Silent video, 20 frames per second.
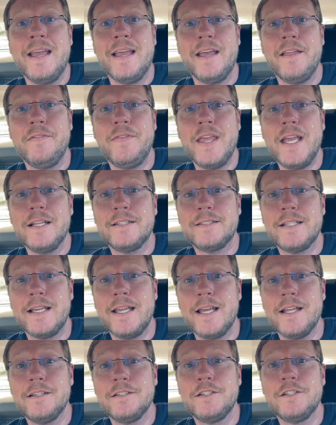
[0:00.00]
And thanks
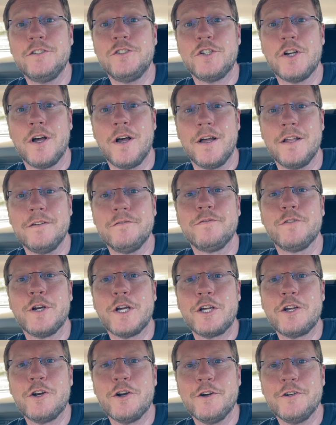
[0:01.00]
again to John for
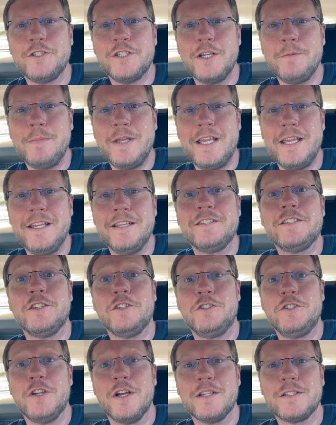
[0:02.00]
encouraging me to
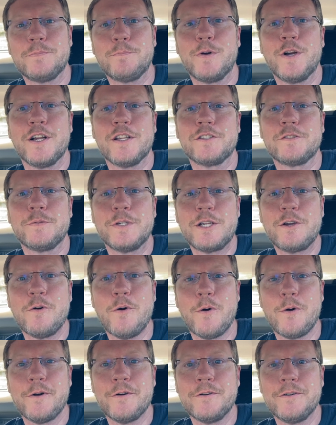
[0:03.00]
just press
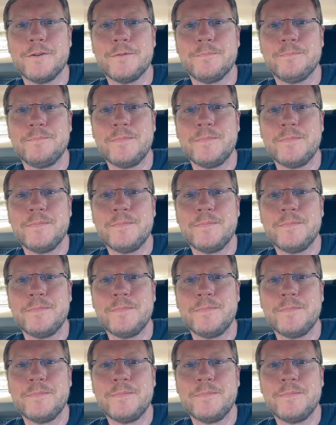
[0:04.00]
record.